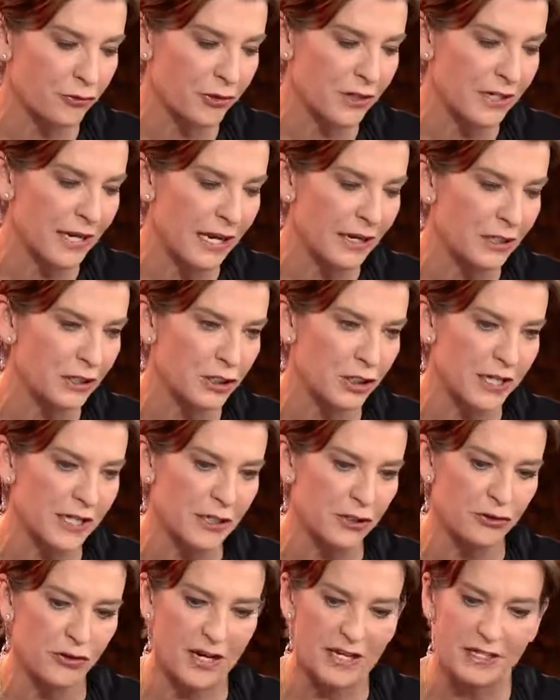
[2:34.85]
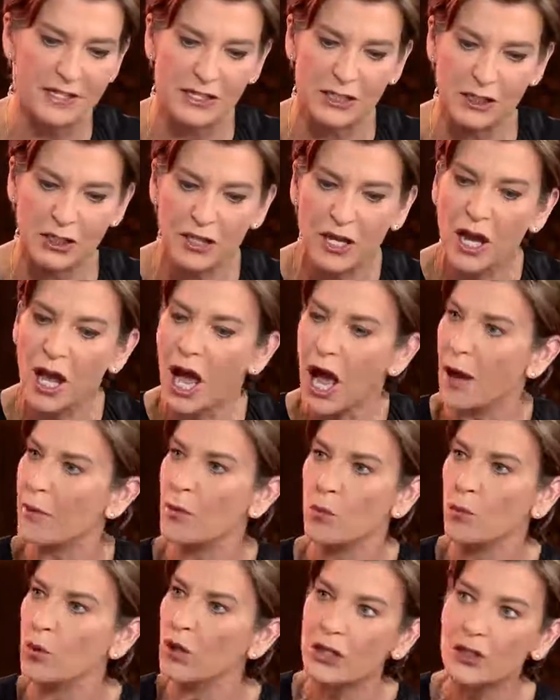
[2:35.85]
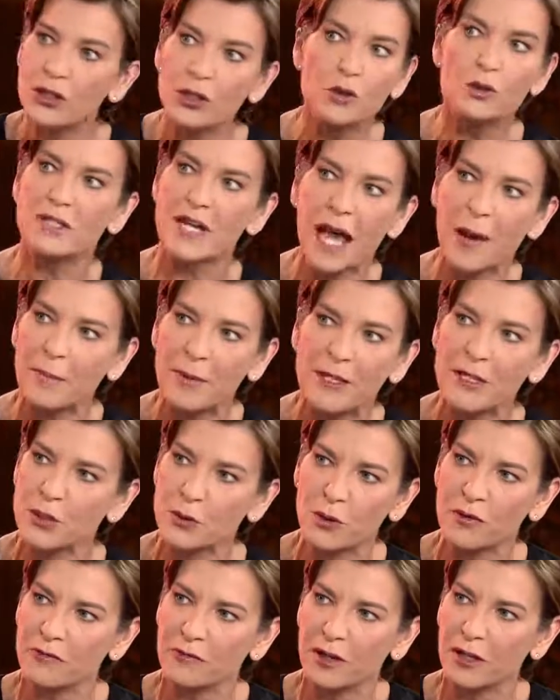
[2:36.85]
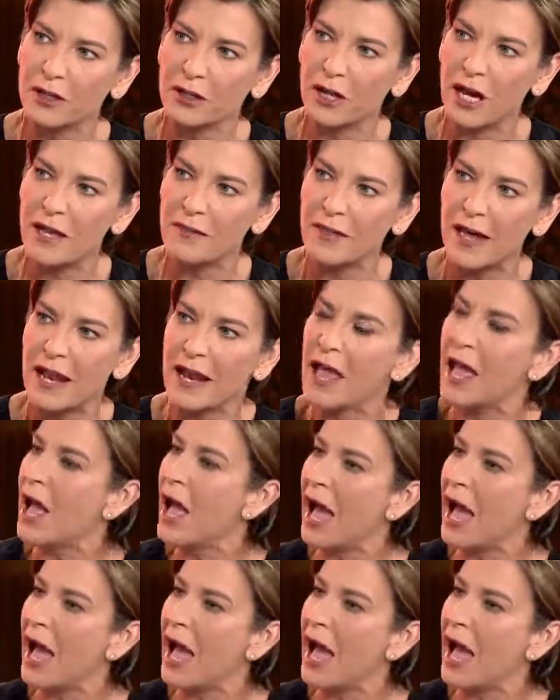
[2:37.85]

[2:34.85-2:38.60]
green energy transition. I mean, will you tap into a fund like that?